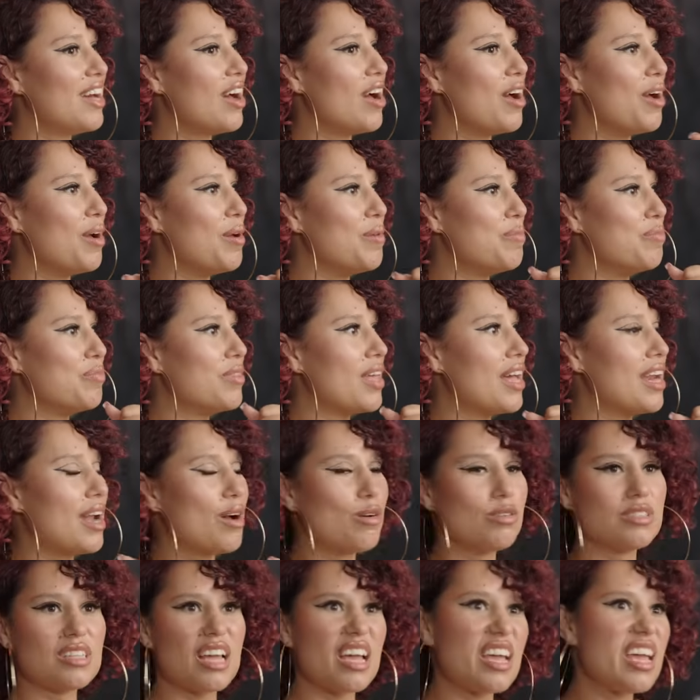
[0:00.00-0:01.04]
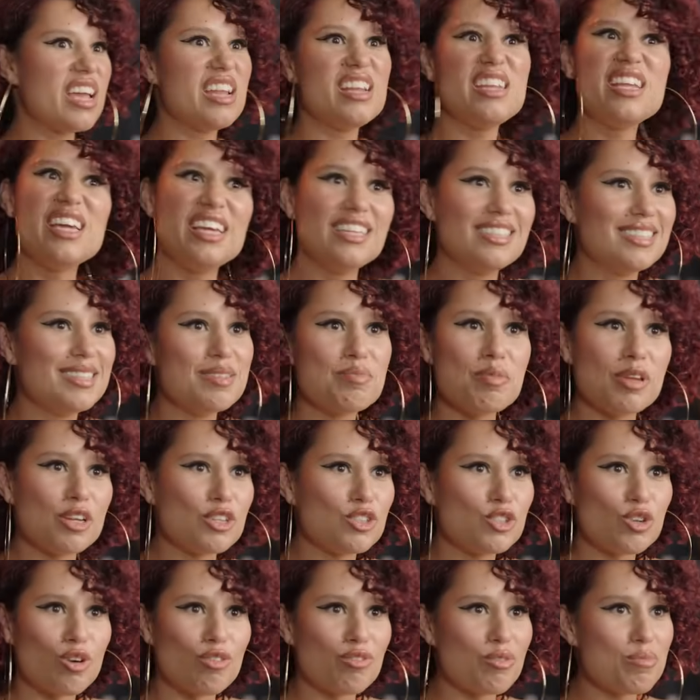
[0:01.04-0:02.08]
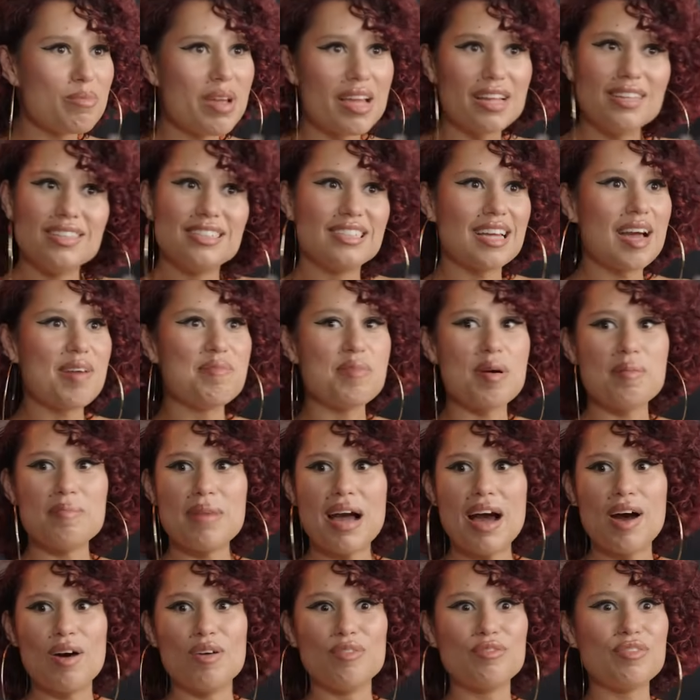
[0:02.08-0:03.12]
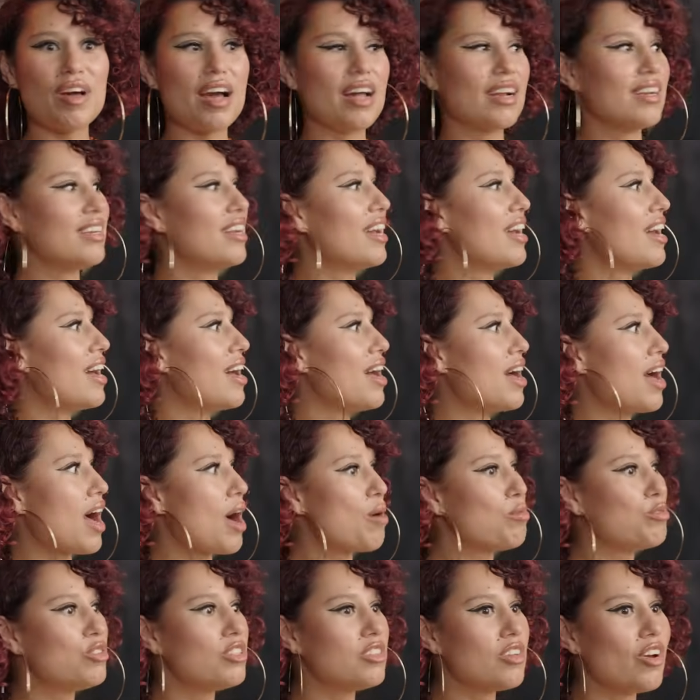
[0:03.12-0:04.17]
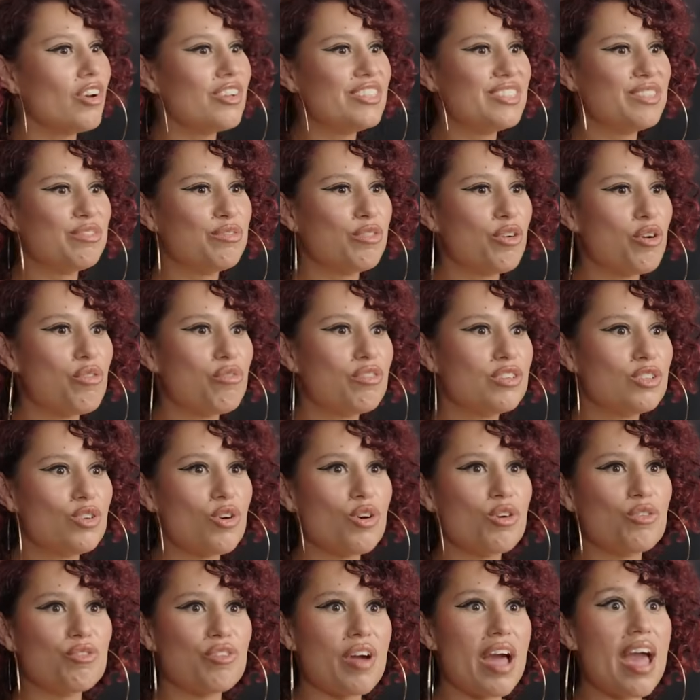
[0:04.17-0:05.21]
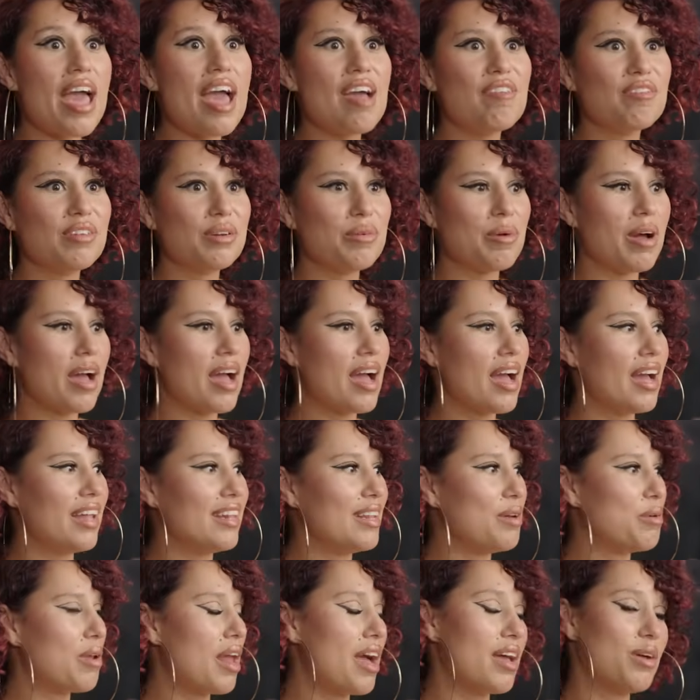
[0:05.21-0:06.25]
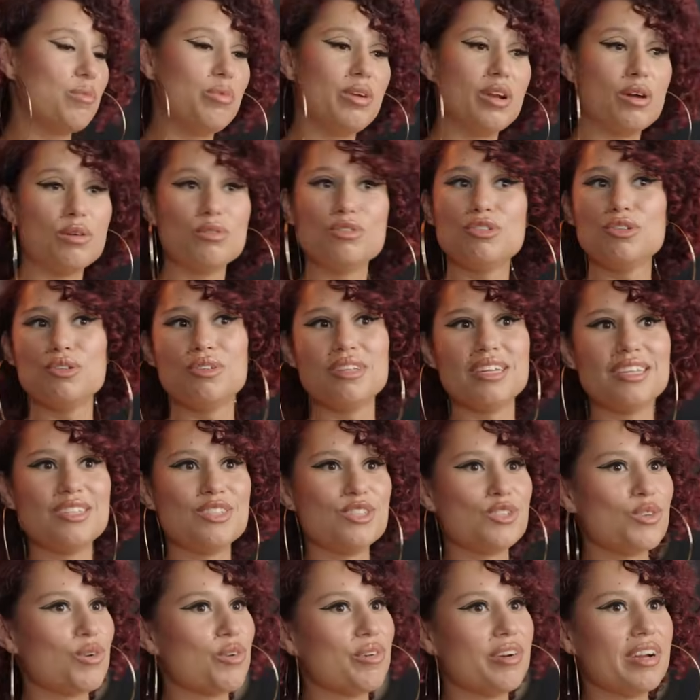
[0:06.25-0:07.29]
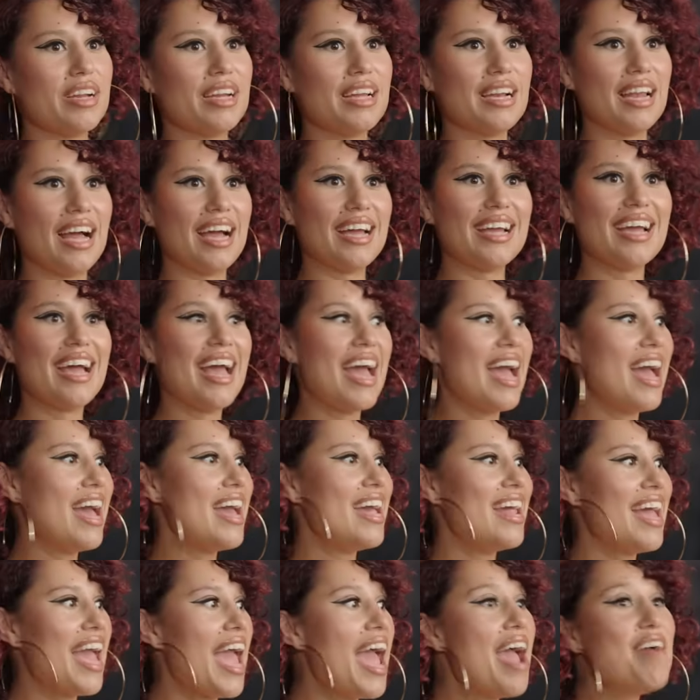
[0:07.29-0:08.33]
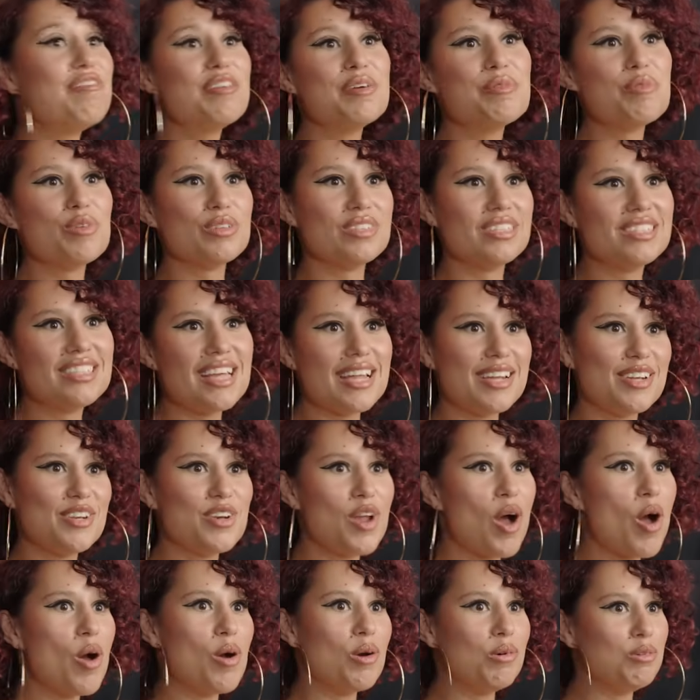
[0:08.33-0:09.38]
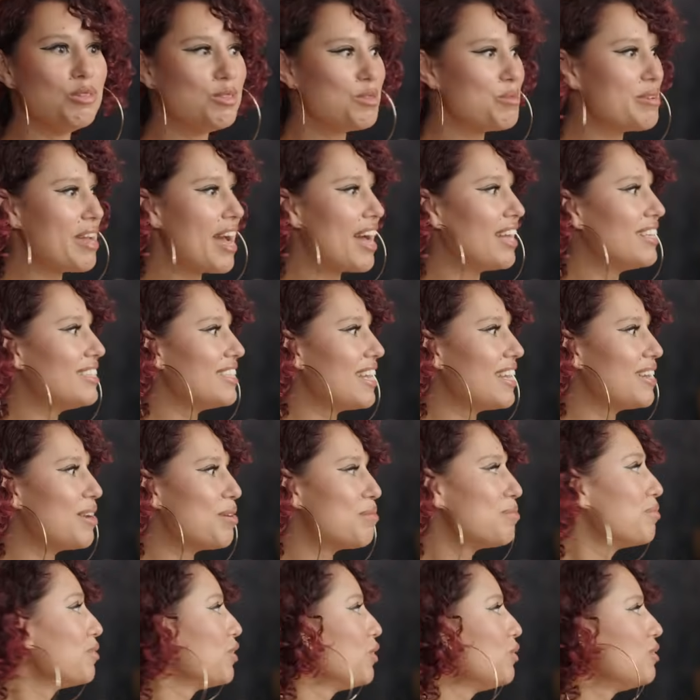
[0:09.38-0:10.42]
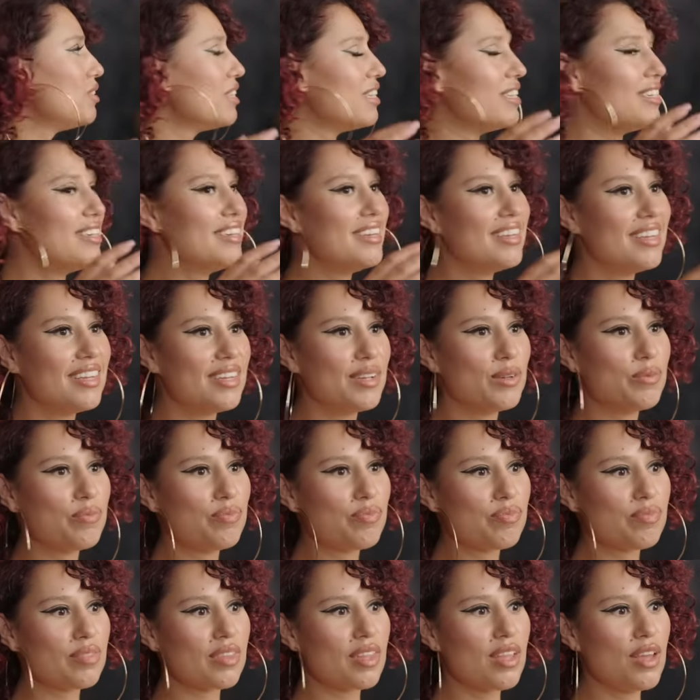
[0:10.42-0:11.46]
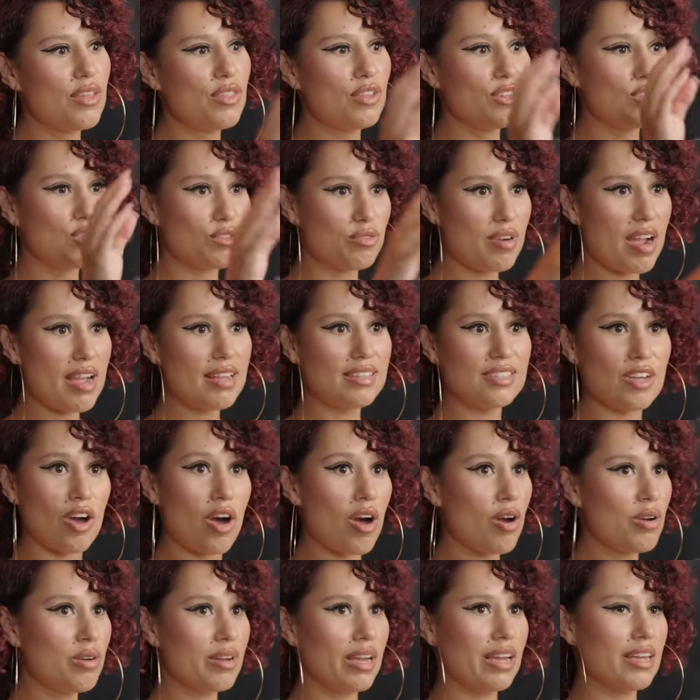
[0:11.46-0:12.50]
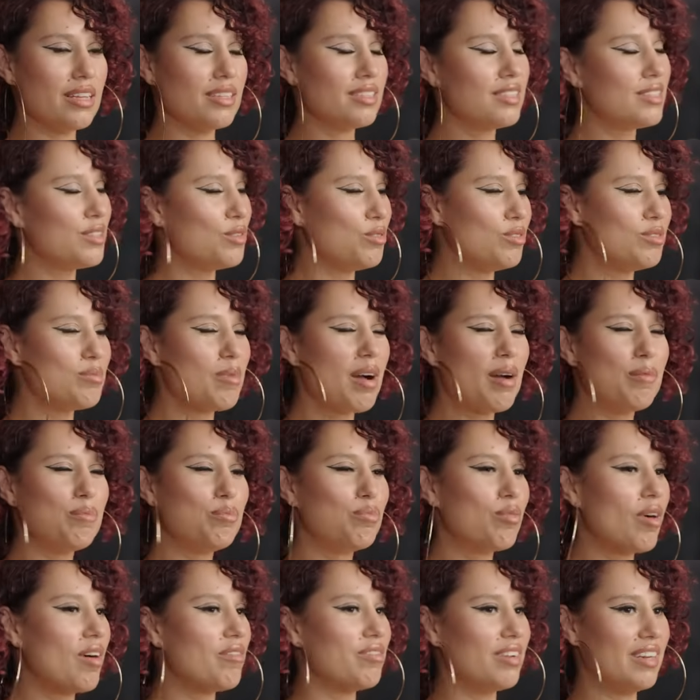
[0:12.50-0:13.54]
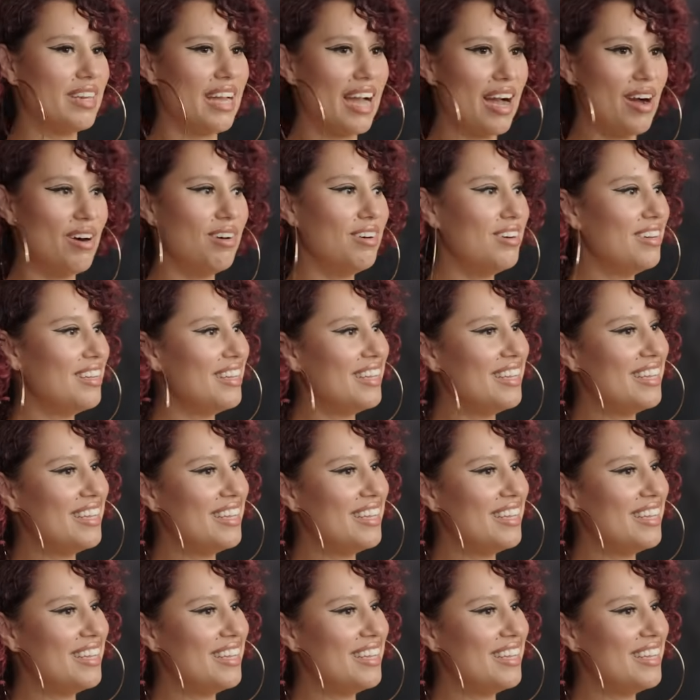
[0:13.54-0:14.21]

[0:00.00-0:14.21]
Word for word: um and i was like it needs to be a shot from inside my mouth and i was searching for a photographer everywhere and they were like we don't do this sorry like everyone said no so we had to end up using the director otis who's my brother now